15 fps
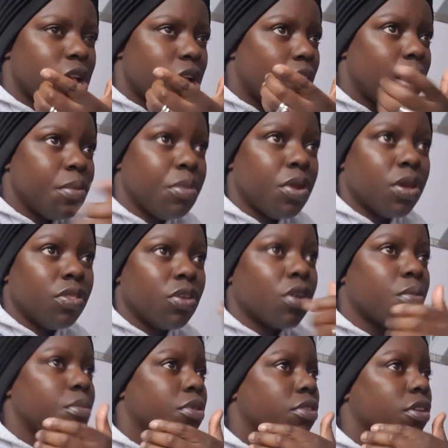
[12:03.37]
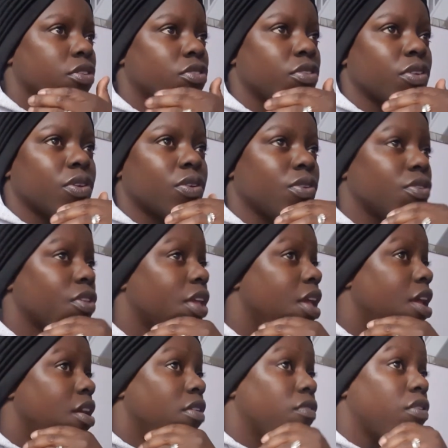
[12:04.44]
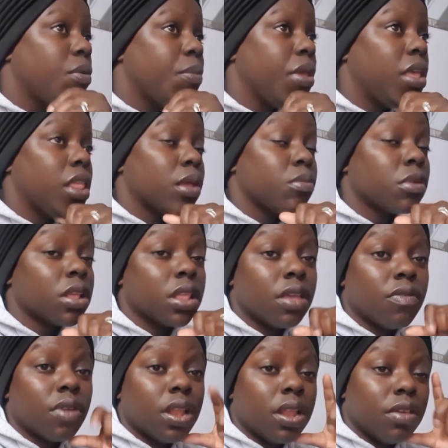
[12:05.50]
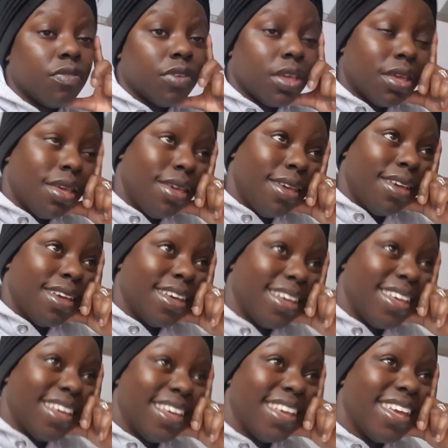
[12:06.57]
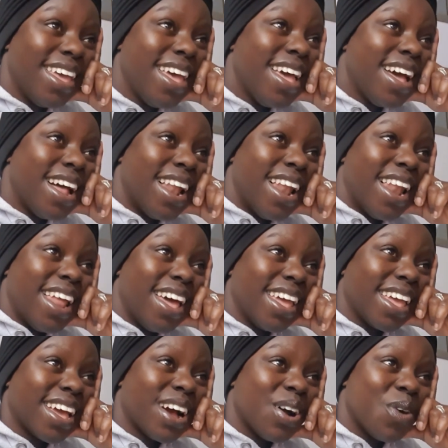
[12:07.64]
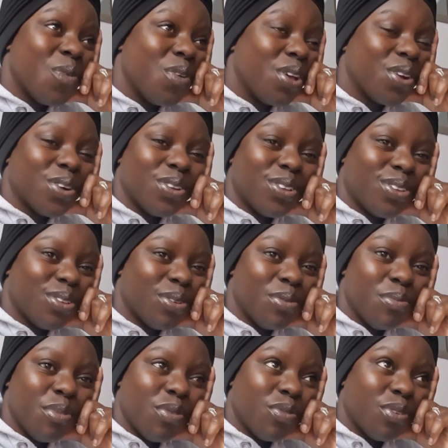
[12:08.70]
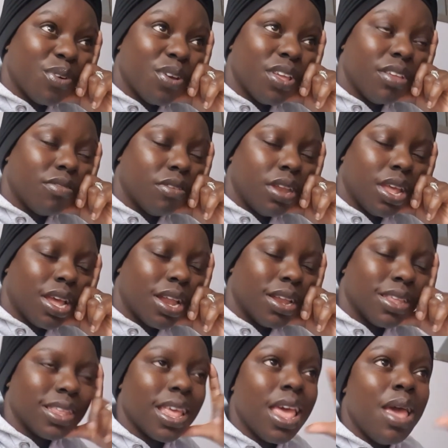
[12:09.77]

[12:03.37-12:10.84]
Let me know in the comment section, because for me, sometimes I even leave it like a week or two before. It's ridiculous.